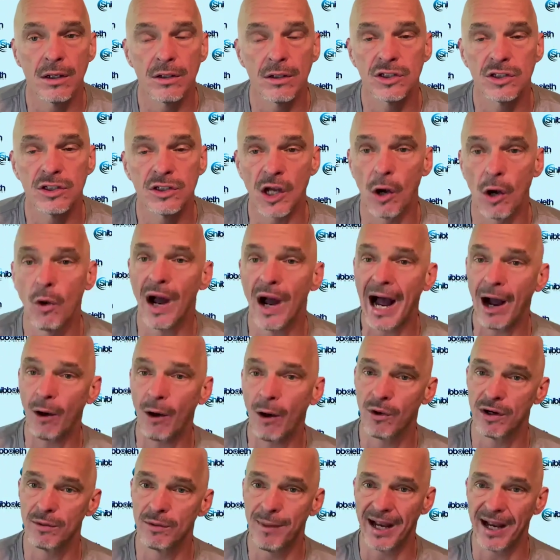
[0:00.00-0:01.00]
So I
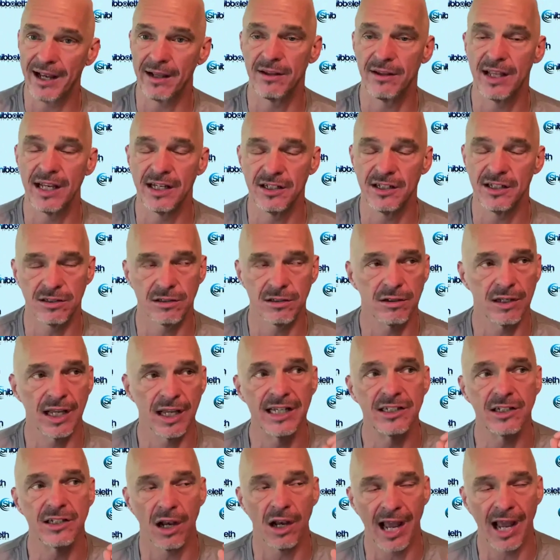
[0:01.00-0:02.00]
would make these
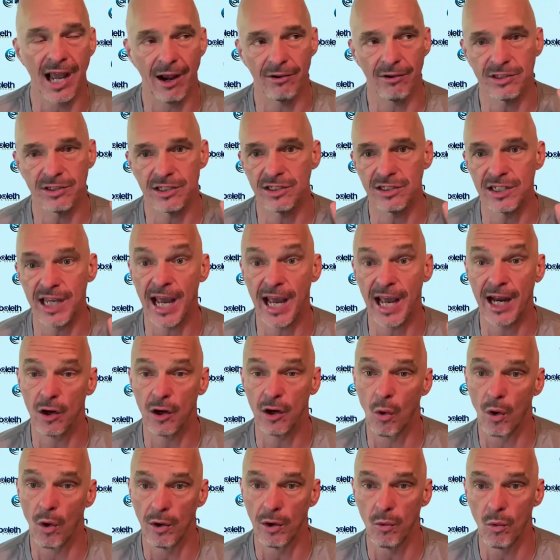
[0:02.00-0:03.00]
these allowances:
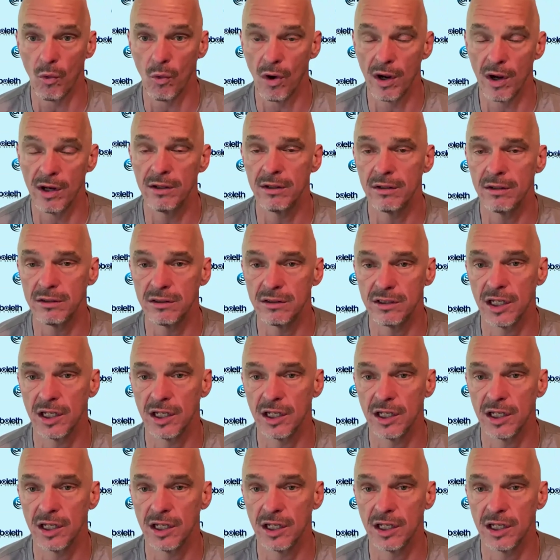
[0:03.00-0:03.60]
category one,